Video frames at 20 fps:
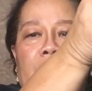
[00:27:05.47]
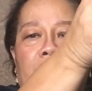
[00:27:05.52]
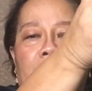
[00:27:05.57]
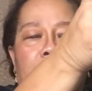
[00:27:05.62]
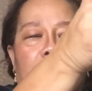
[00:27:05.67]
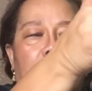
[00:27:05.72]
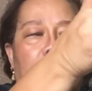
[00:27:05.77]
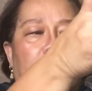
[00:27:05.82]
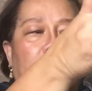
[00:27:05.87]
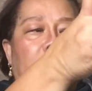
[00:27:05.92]

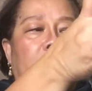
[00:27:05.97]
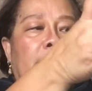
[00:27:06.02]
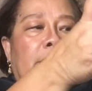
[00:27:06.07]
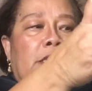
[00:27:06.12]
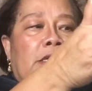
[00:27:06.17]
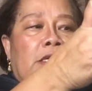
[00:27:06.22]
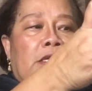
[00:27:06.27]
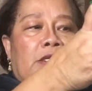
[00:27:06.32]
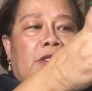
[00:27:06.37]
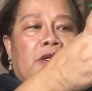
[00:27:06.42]
there,
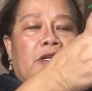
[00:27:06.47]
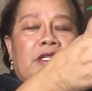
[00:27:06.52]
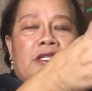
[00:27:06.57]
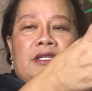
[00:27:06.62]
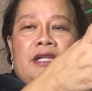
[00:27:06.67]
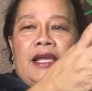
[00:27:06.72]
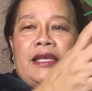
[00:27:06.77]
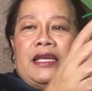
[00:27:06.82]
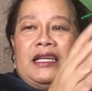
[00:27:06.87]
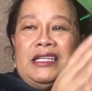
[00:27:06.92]
so it's
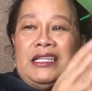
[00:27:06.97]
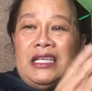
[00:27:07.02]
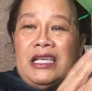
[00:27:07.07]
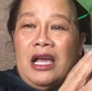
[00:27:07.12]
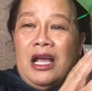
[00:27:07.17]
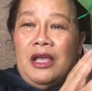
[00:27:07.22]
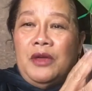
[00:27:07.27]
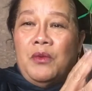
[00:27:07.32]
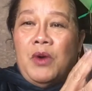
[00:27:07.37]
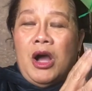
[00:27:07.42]
like a D
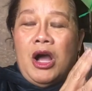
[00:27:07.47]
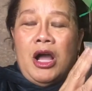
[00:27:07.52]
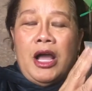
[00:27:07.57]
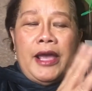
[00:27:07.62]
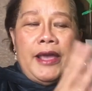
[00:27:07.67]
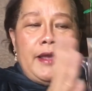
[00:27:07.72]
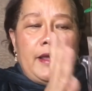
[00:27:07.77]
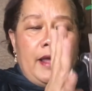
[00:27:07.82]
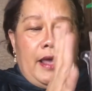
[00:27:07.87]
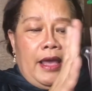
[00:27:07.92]
I Y,
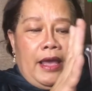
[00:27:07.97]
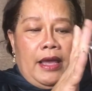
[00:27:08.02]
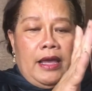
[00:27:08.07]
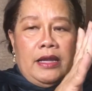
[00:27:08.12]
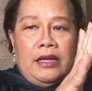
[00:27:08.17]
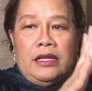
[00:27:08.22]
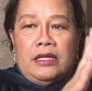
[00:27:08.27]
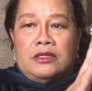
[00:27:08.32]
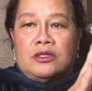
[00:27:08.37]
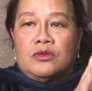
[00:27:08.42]
and
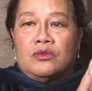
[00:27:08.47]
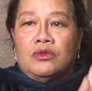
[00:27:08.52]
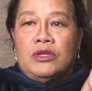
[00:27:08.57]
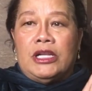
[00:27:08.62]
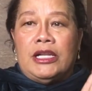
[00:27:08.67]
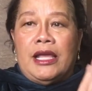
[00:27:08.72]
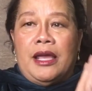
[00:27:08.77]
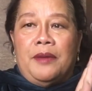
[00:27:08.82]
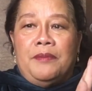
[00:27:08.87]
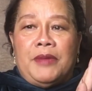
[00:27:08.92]
it's
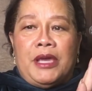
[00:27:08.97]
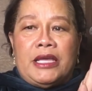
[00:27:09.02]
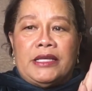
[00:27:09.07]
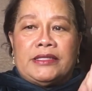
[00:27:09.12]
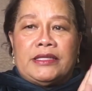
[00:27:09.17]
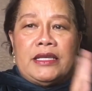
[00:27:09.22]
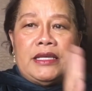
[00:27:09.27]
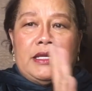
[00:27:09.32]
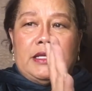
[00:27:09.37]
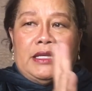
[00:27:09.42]
really
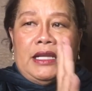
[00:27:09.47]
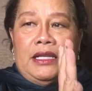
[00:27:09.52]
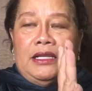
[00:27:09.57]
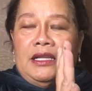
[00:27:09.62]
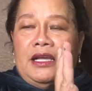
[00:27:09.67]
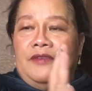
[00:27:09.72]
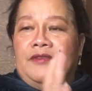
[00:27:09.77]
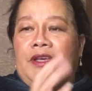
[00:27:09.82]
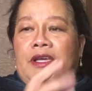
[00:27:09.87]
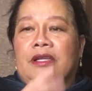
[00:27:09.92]
amazing and I
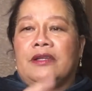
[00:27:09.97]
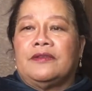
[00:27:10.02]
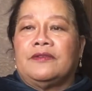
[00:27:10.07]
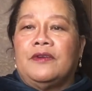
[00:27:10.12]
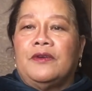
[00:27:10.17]
love it.